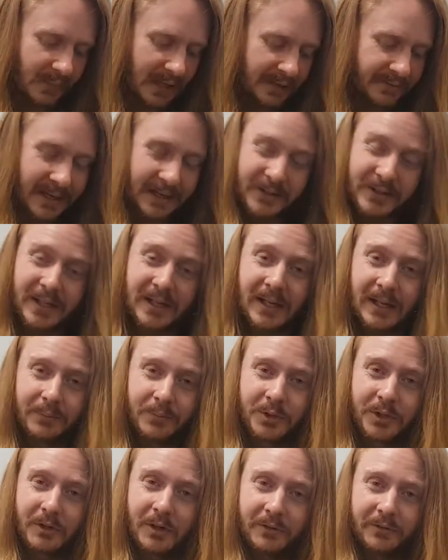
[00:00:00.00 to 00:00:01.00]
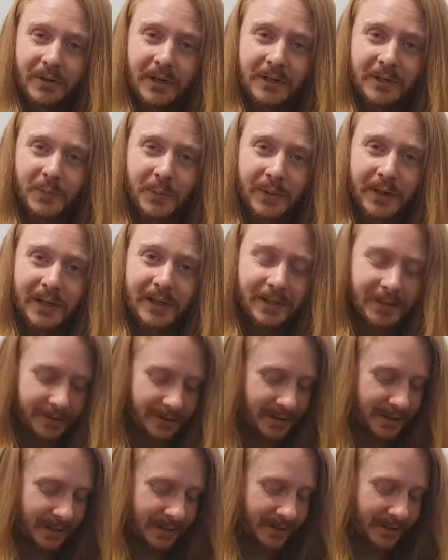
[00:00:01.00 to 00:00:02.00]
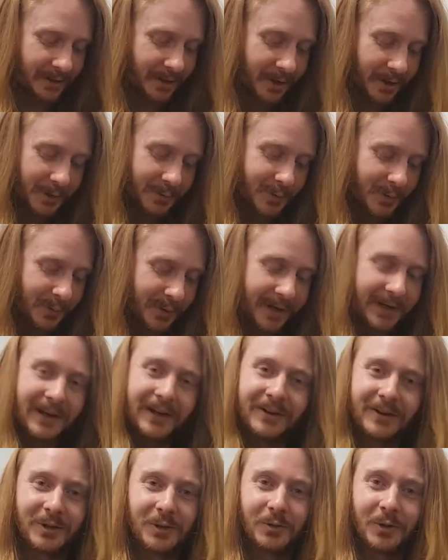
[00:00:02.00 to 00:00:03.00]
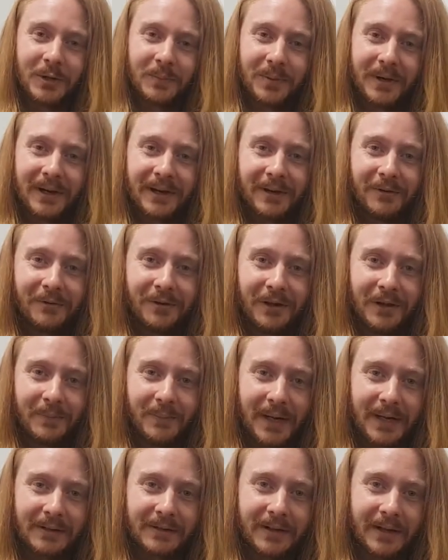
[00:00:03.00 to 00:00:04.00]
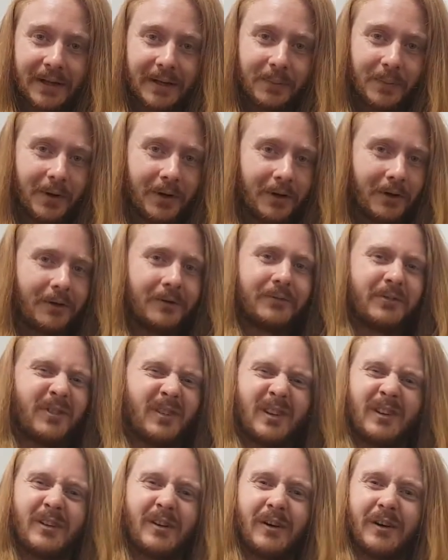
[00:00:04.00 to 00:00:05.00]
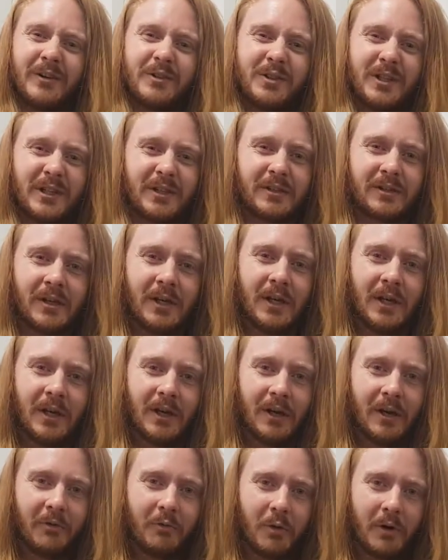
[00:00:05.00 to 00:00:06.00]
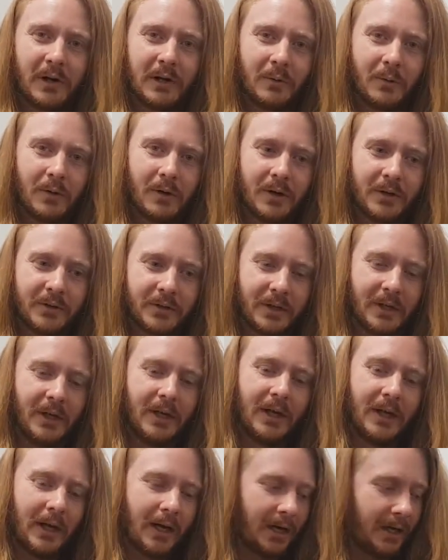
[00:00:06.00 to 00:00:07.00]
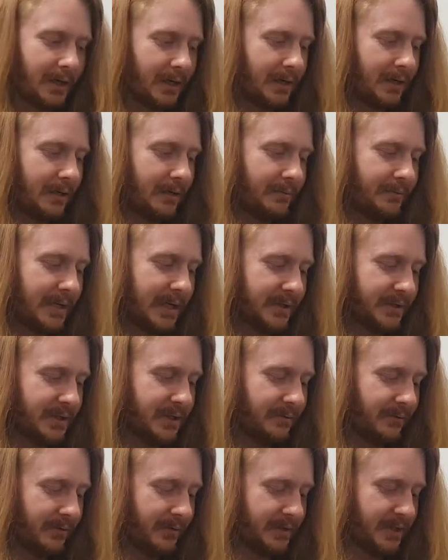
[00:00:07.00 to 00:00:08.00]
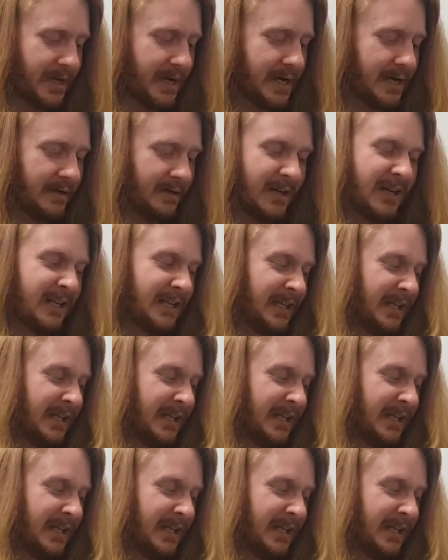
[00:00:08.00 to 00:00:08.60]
That's it. I'm sorry for explaining the economy picking and sweep picking really badly, but hopefully you got a gist of what it was. That's it for today.